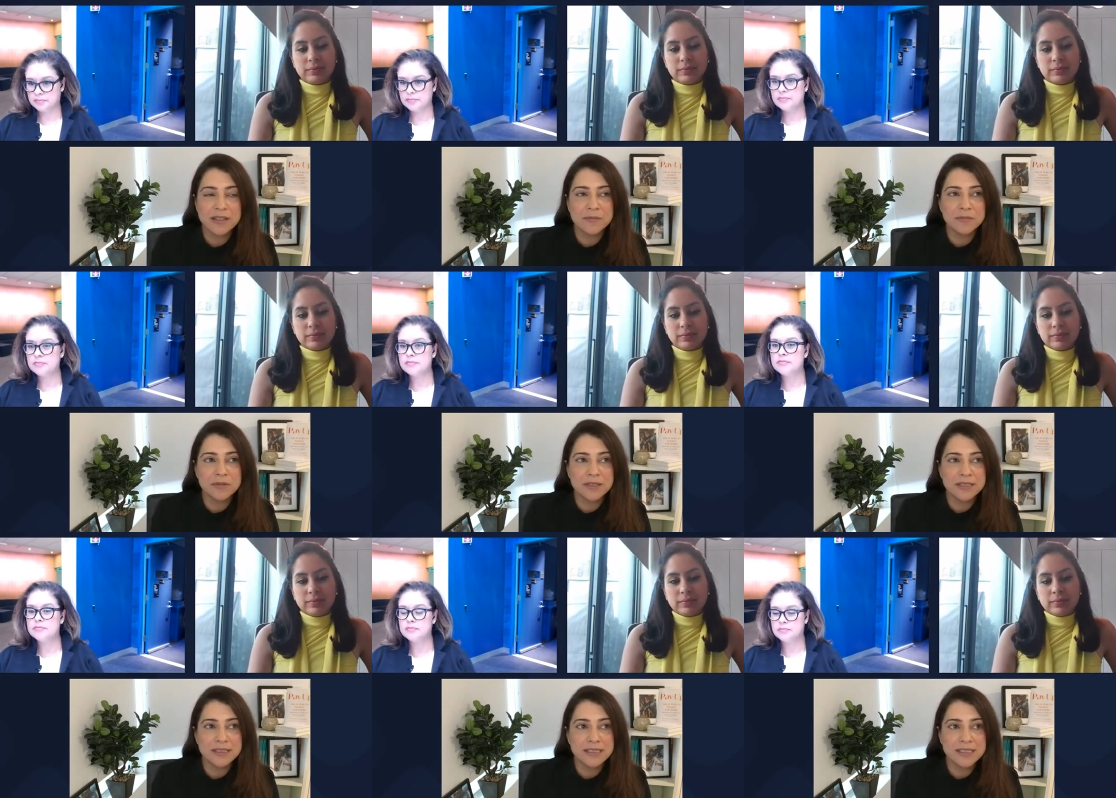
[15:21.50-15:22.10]
Speaker 1: the
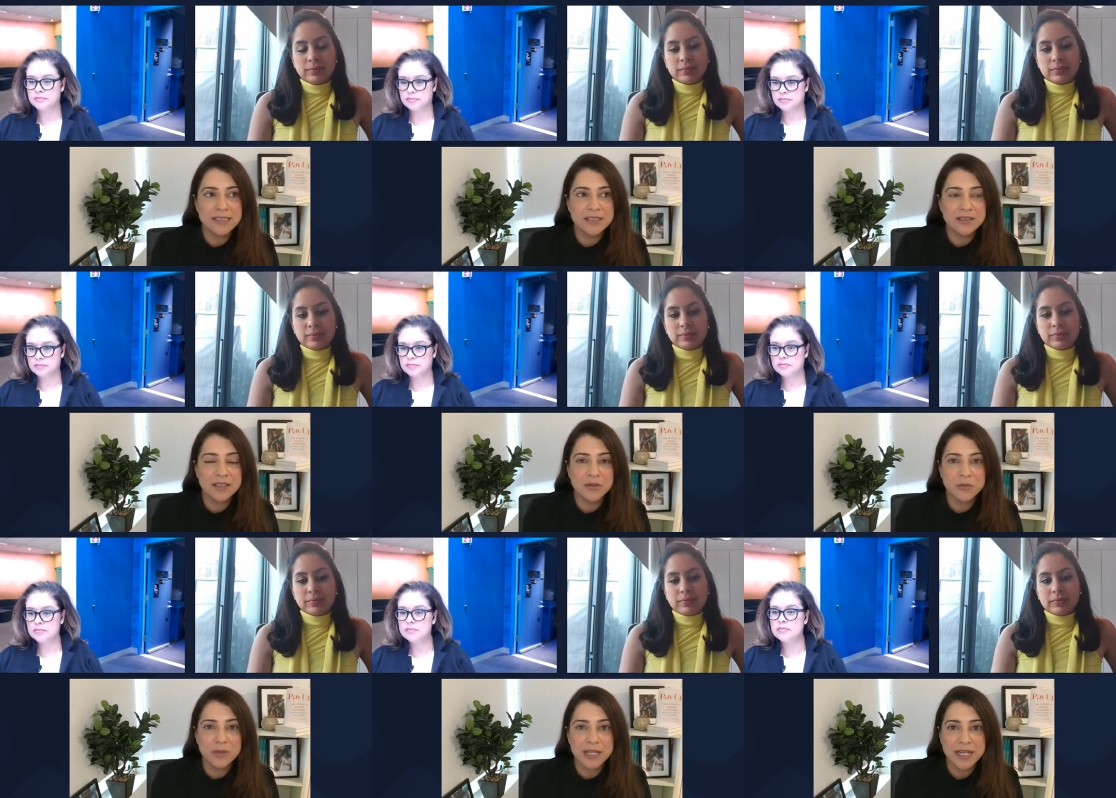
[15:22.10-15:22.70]
implicit deal
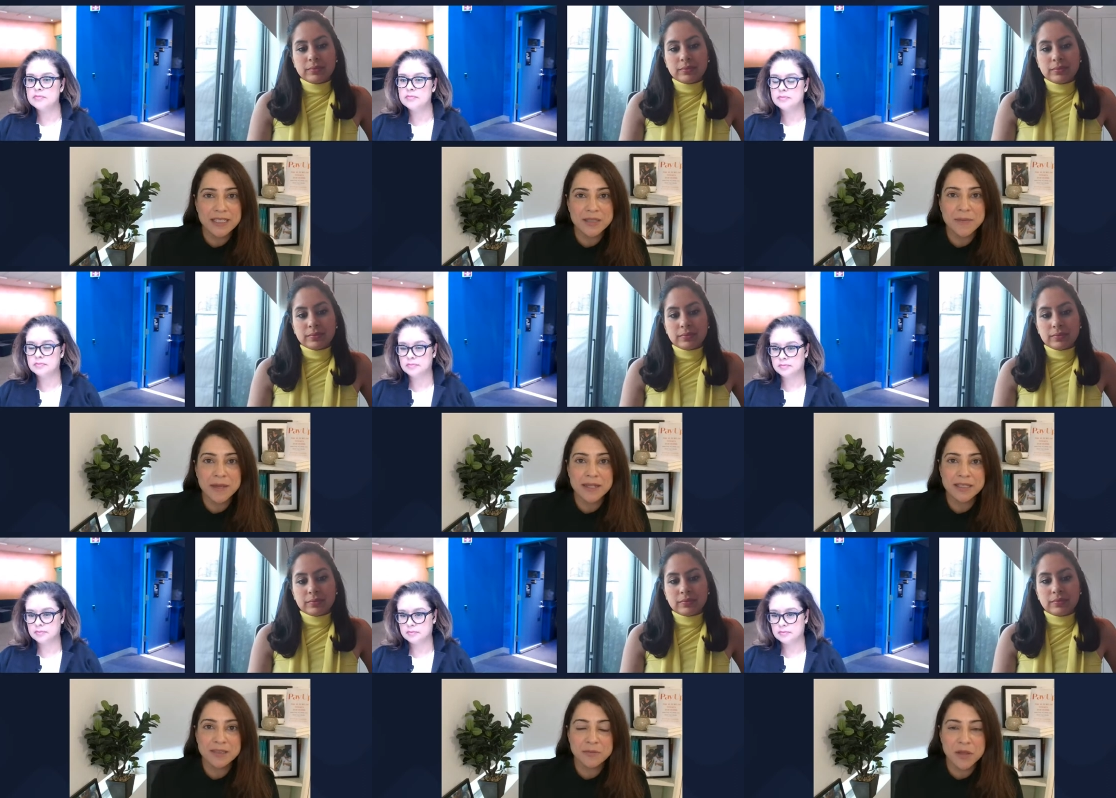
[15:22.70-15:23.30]
that we had to
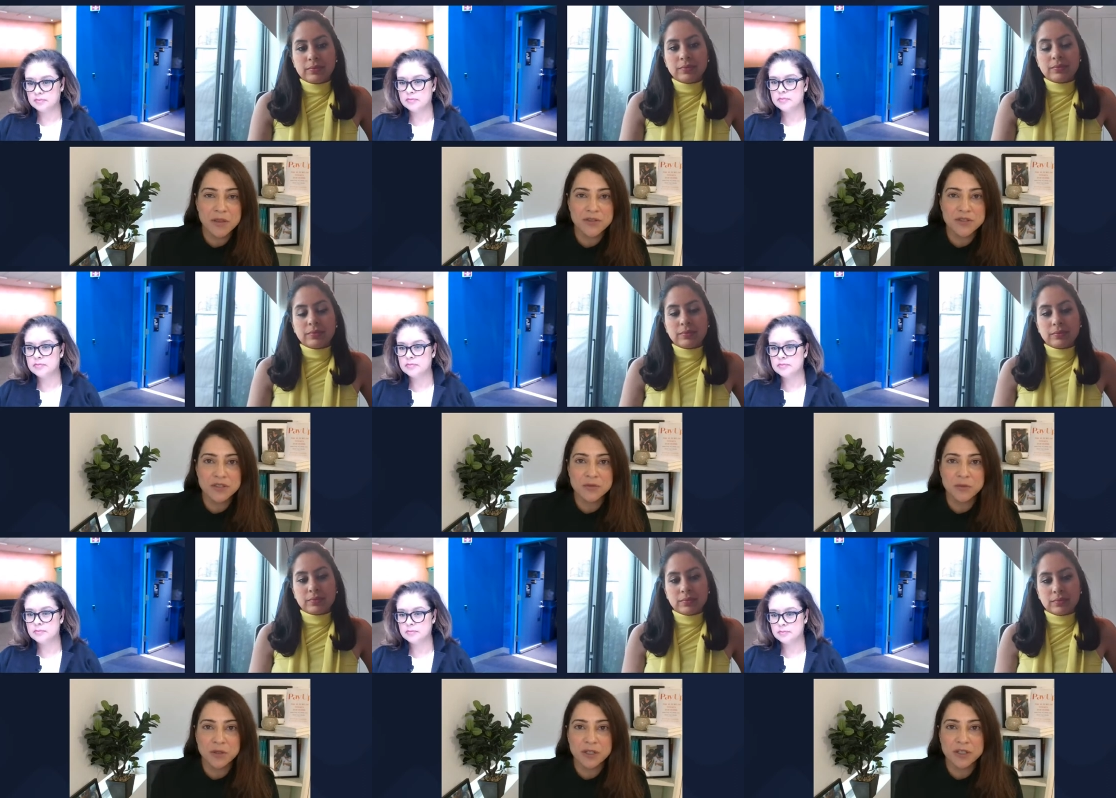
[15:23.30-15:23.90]
make as mothers
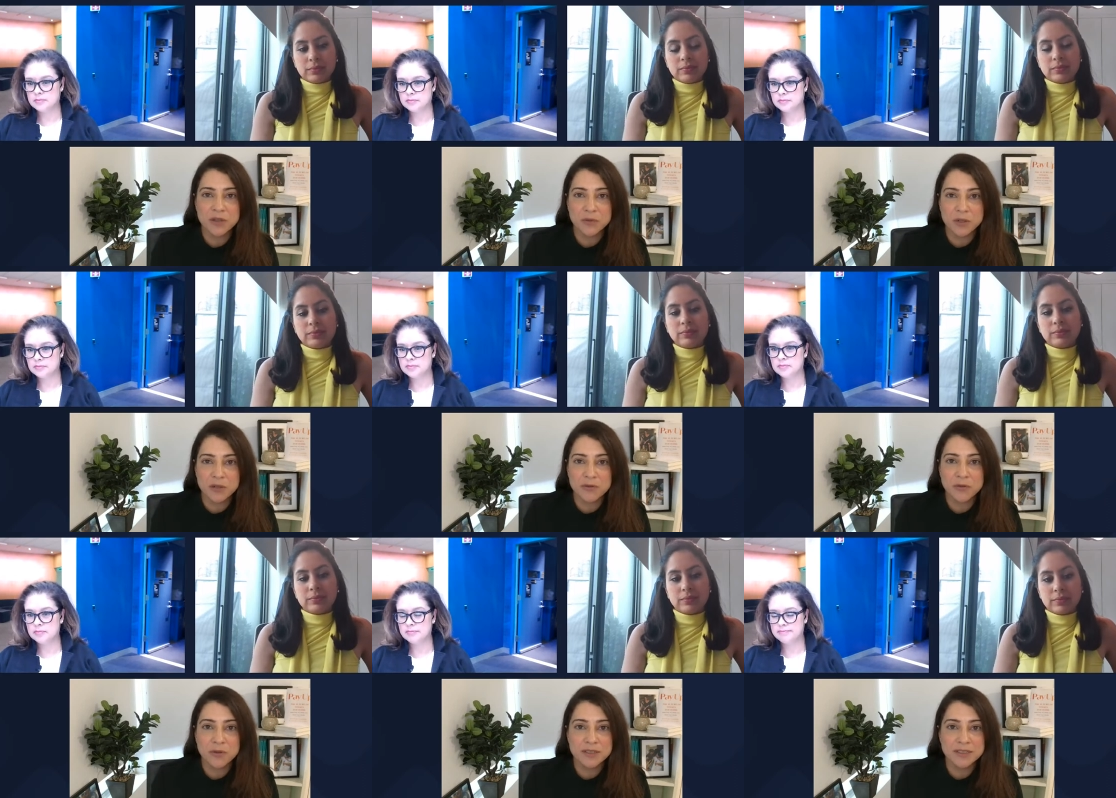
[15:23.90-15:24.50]
to work in the
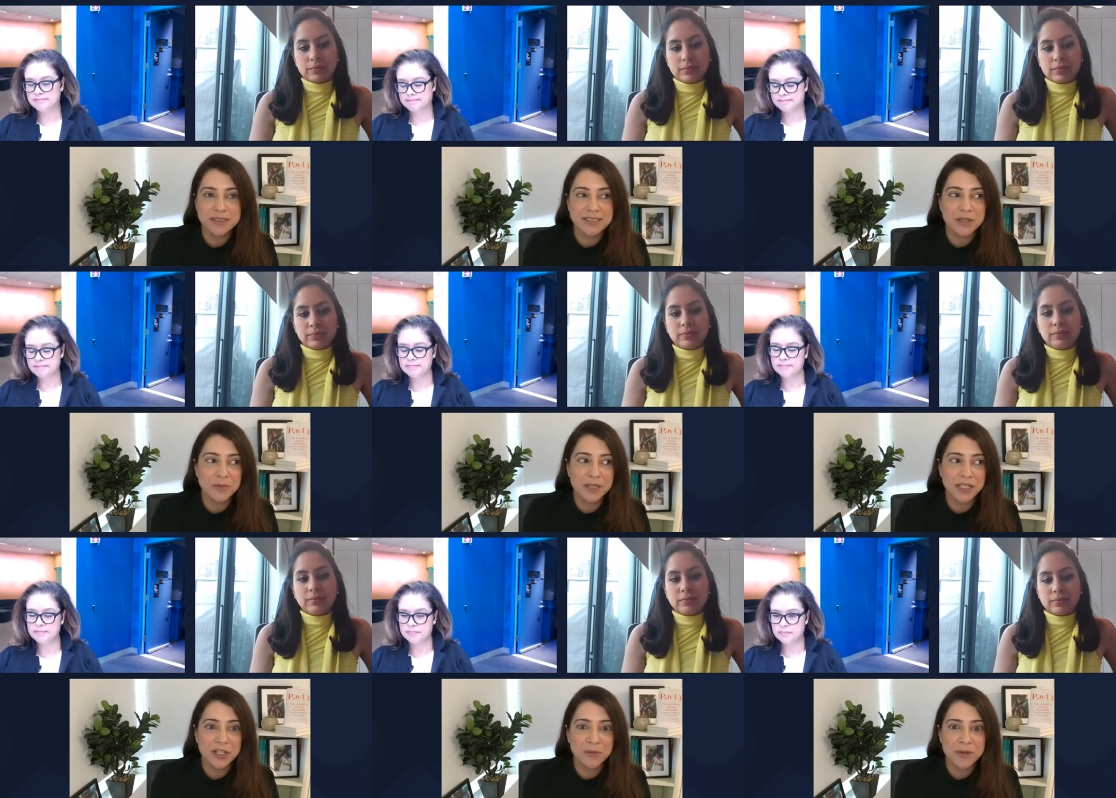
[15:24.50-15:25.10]
workforce is that
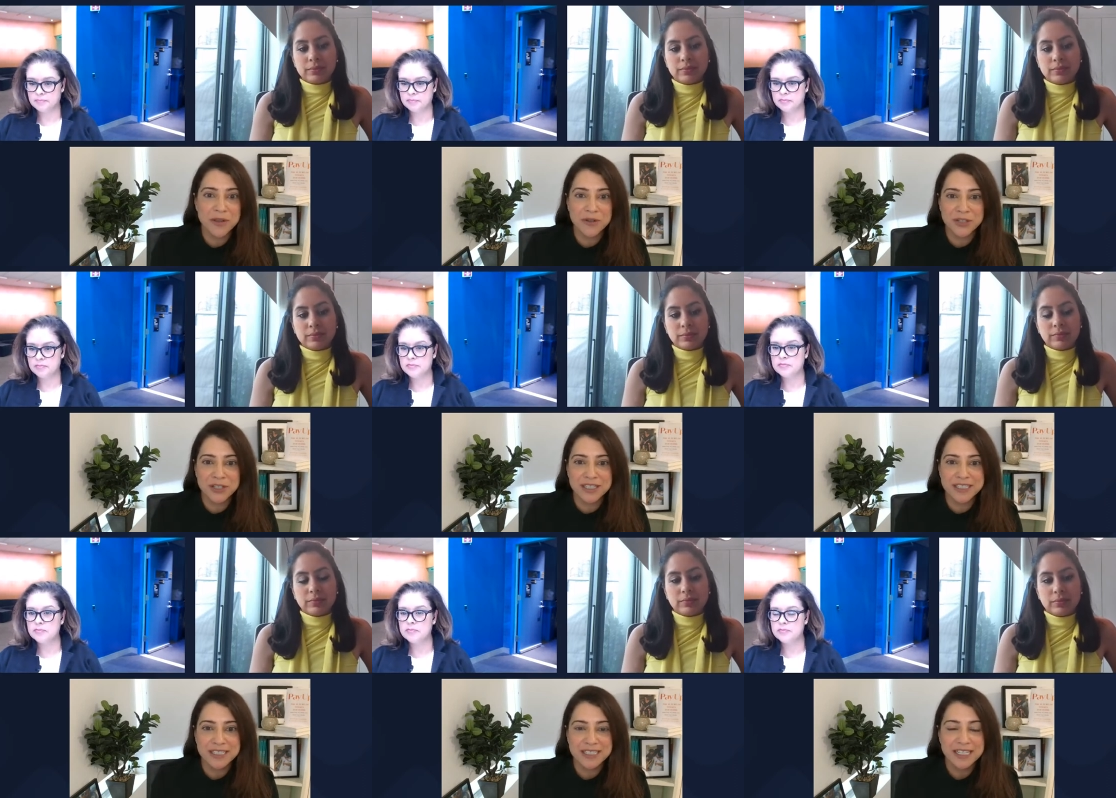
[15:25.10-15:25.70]
we hit our
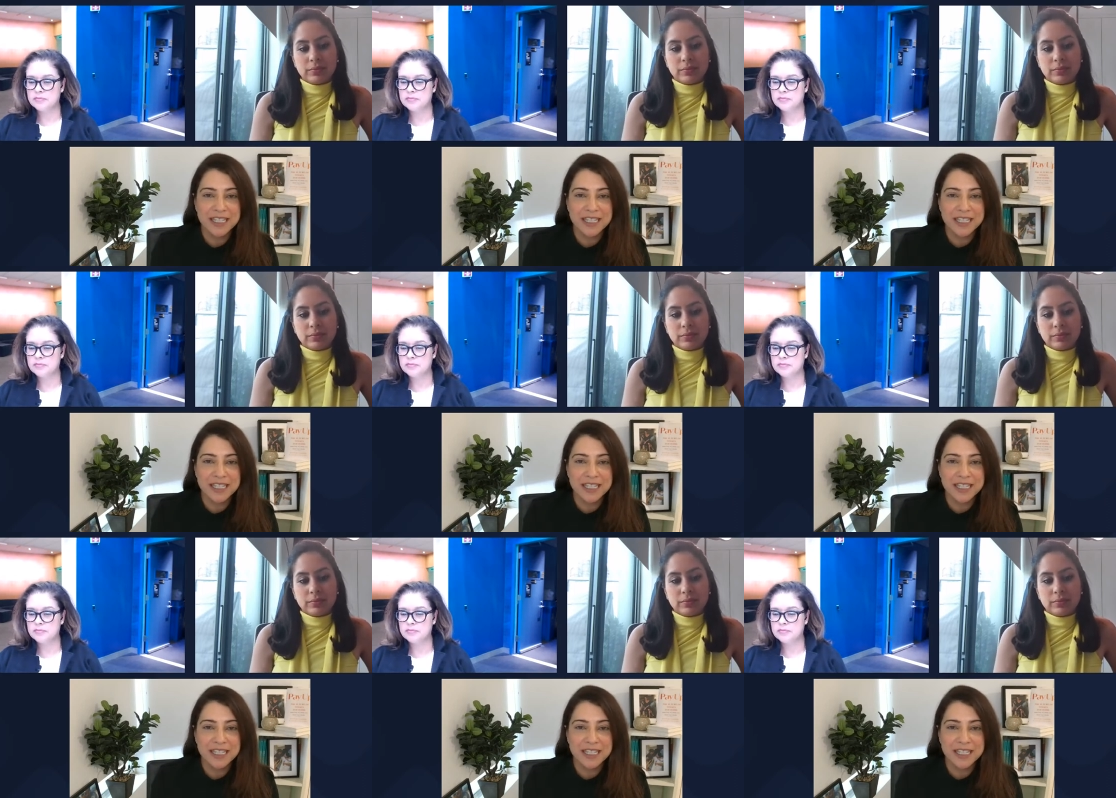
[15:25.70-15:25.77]
motherhood.